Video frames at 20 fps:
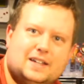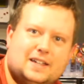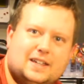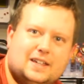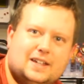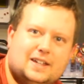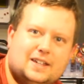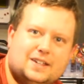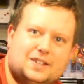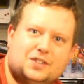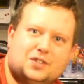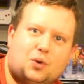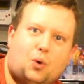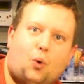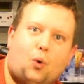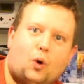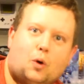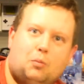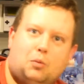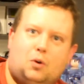It is
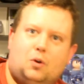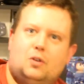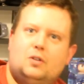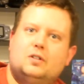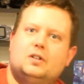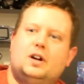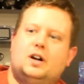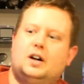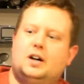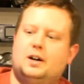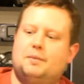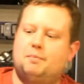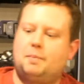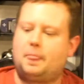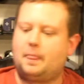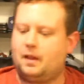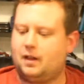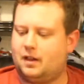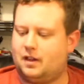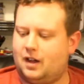horrible.
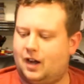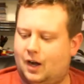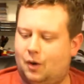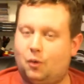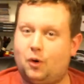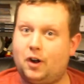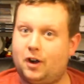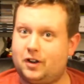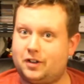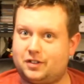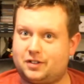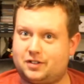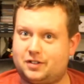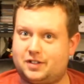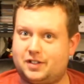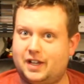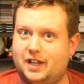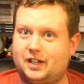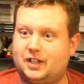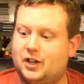I want
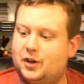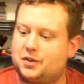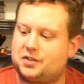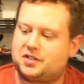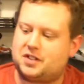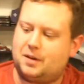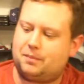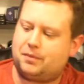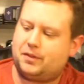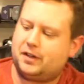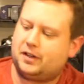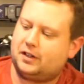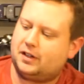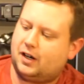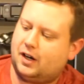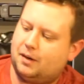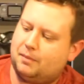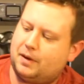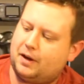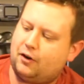to take note of something.
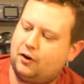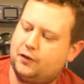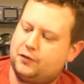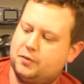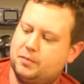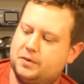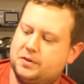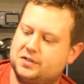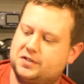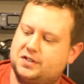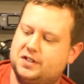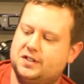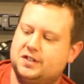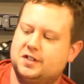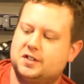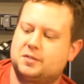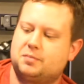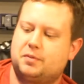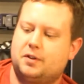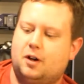I don't know if you'll be able to see
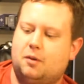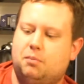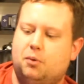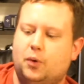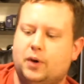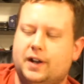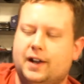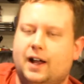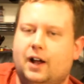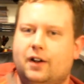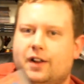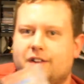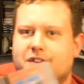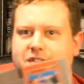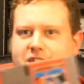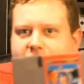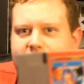this, but I'll point it out. It